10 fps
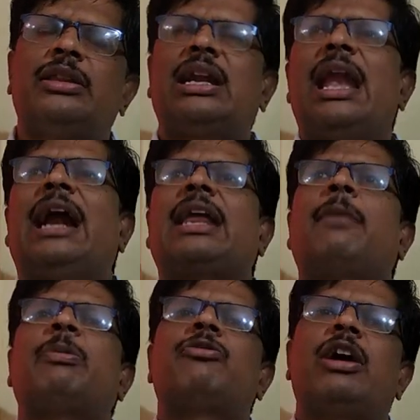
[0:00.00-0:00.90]
That will not
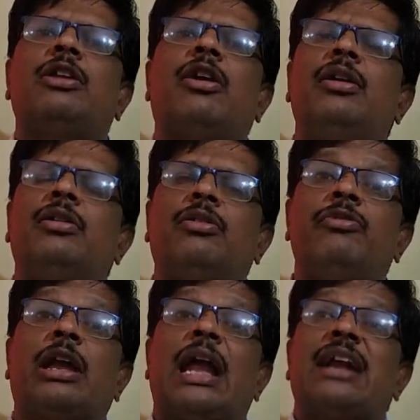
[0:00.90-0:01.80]
happen. Why no?
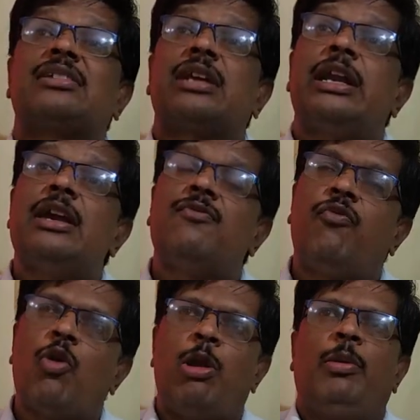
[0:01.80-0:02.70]
We are not studying
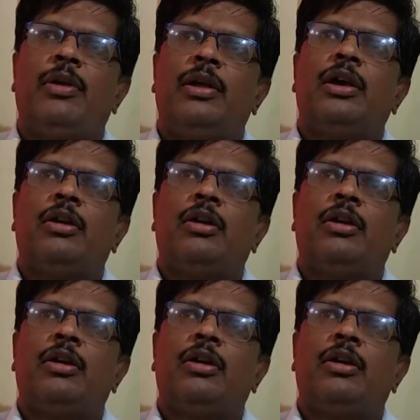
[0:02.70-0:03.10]
full.